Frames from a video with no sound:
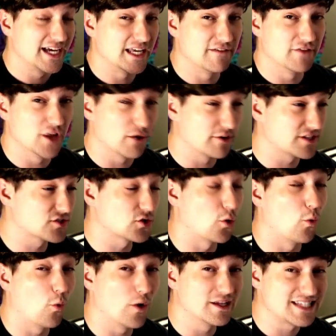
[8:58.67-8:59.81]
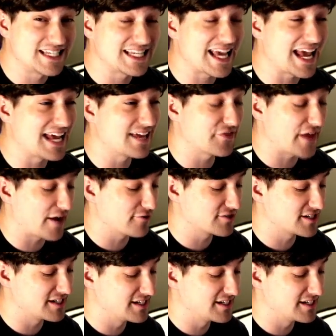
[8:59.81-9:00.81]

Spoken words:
even though it's 28,000